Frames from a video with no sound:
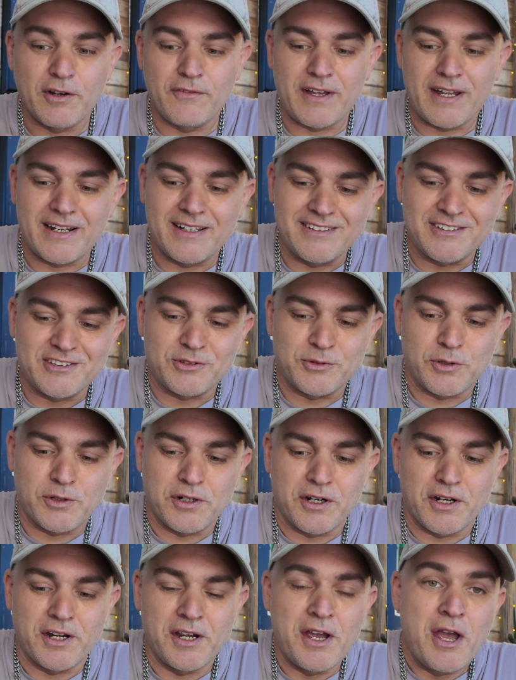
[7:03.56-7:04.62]
of any
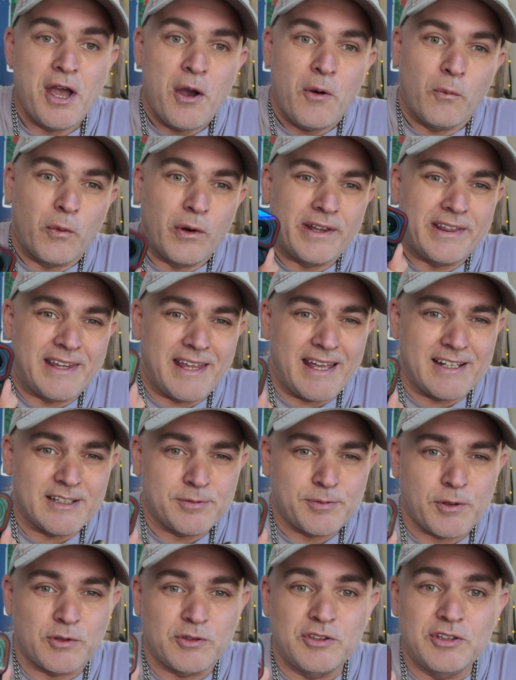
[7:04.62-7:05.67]
sort. With the Ace
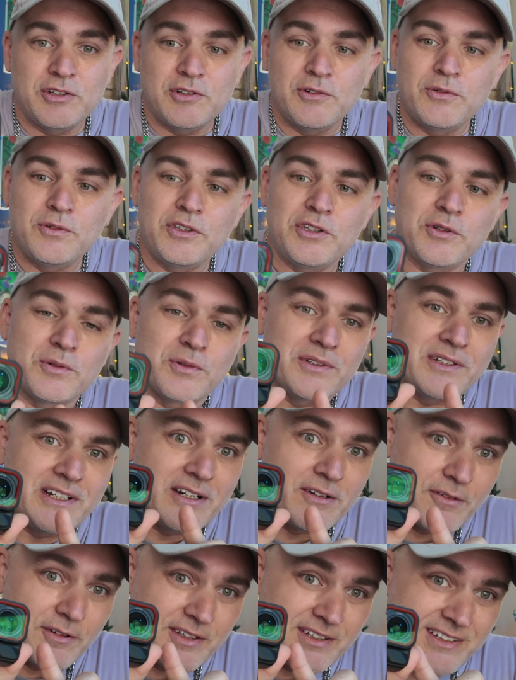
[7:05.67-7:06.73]
Pro 2, you'll
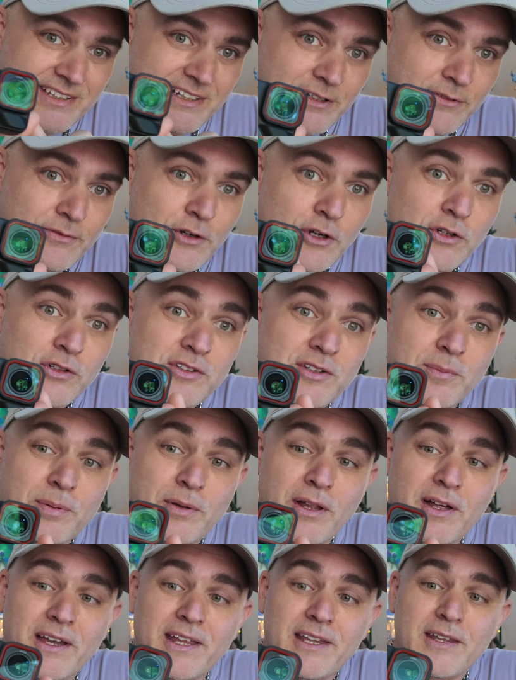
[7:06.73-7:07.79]
need a receiver to
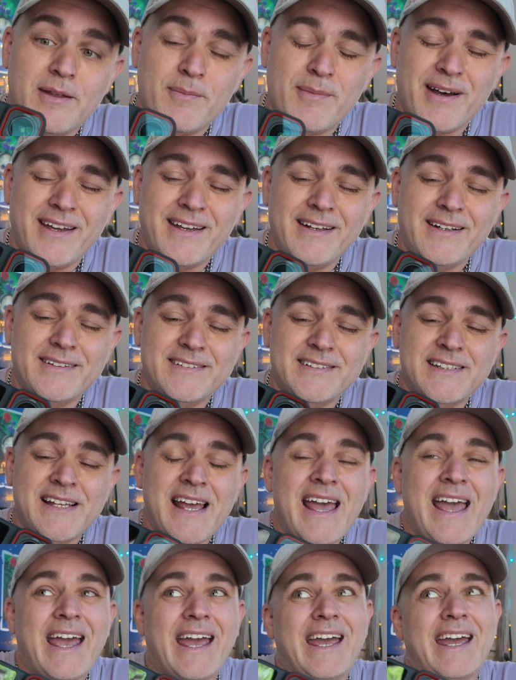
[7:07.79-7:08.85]
plug in the mics,
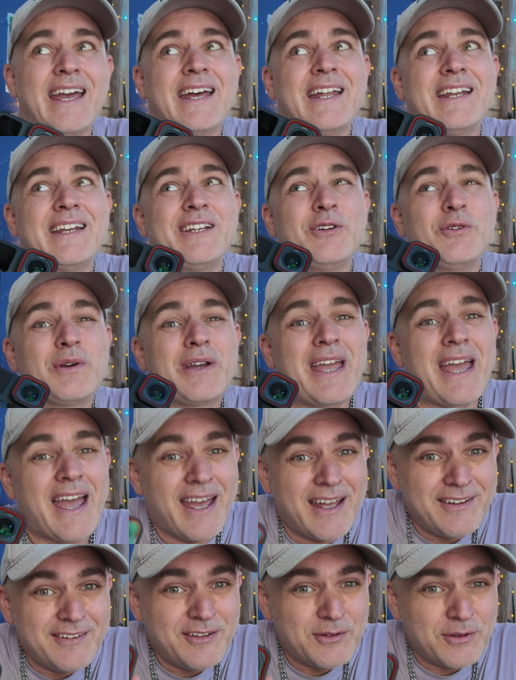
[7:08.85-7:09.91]
and you
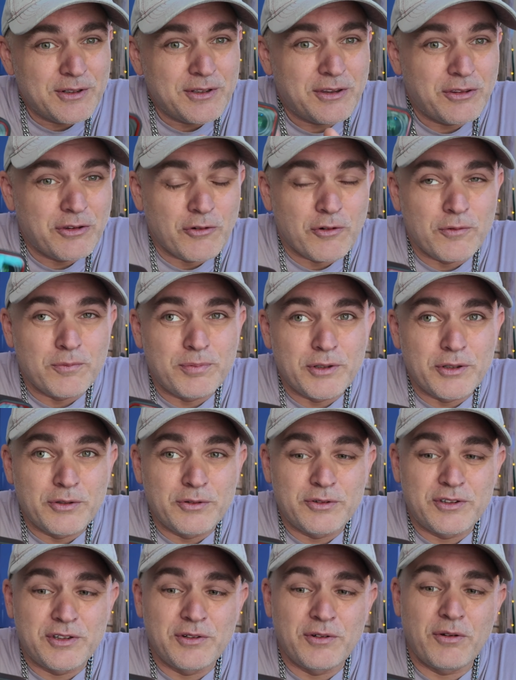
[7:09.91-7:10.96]
can do it through
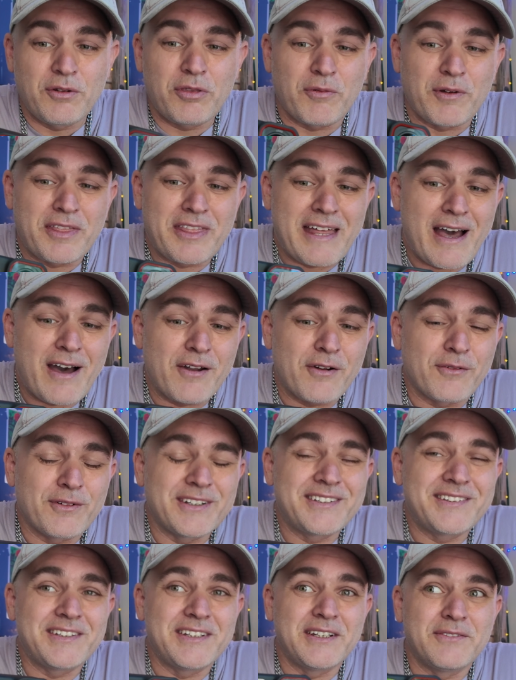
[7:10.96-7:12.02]
Bluetooth without a
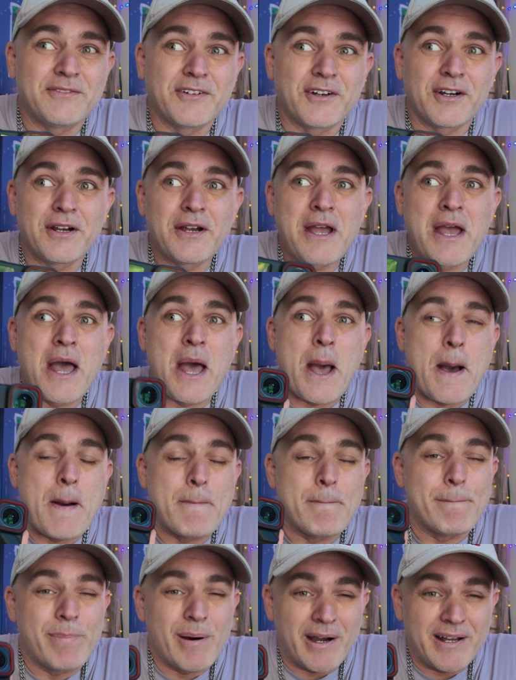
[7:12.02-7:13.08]
receiver,
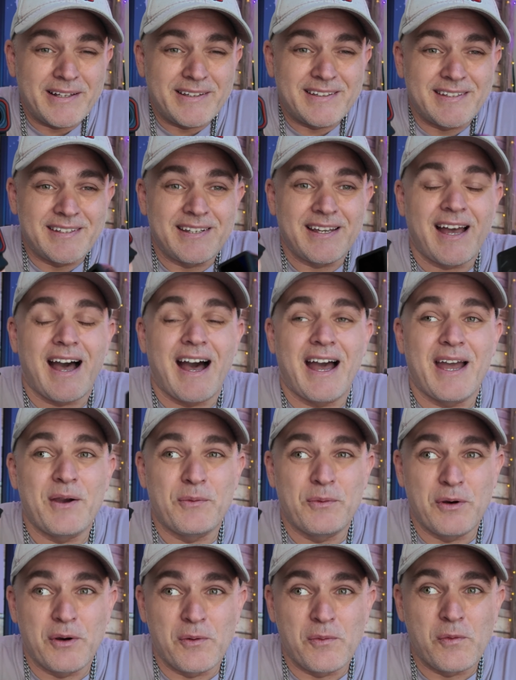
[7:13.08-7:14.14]
but I
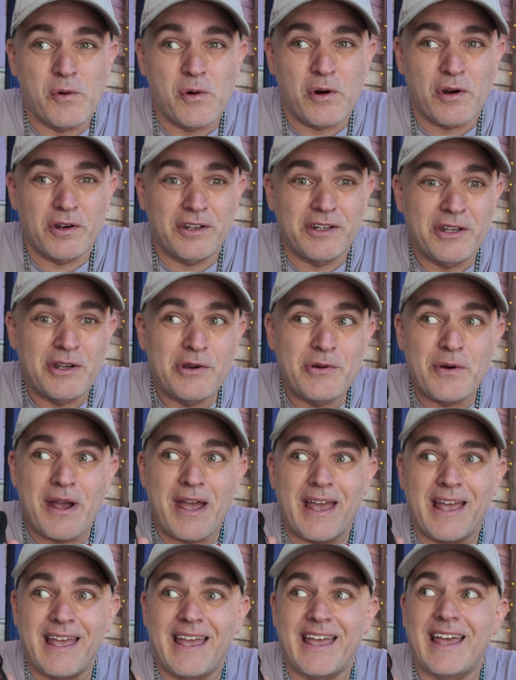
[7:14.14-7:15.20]
will warn you,
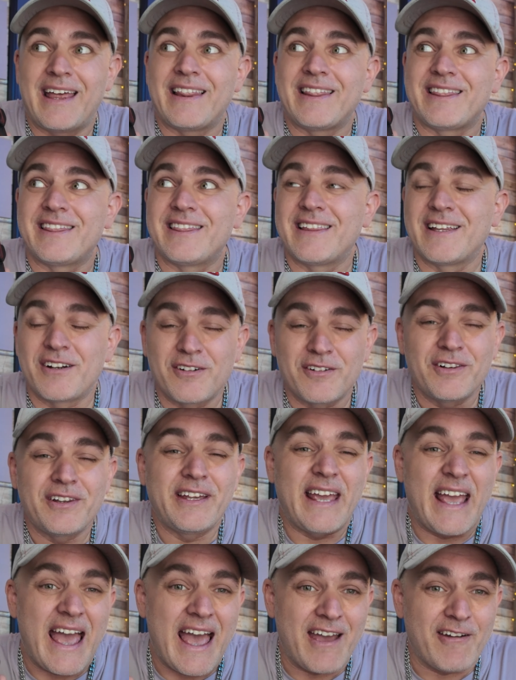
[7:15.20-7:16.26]

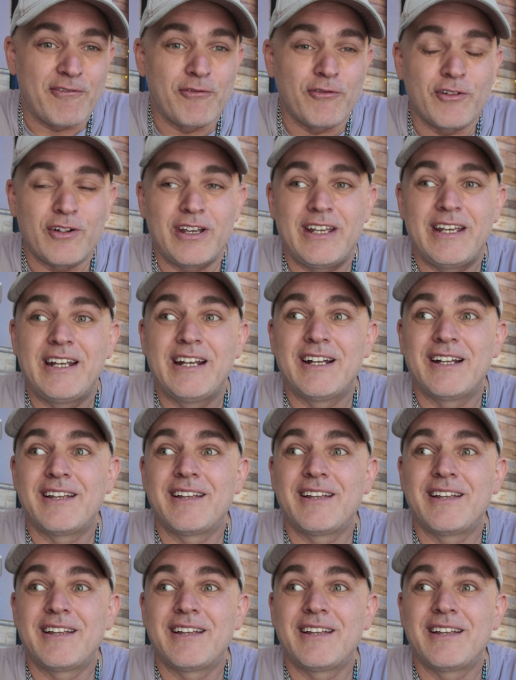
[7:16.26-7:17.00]
literally every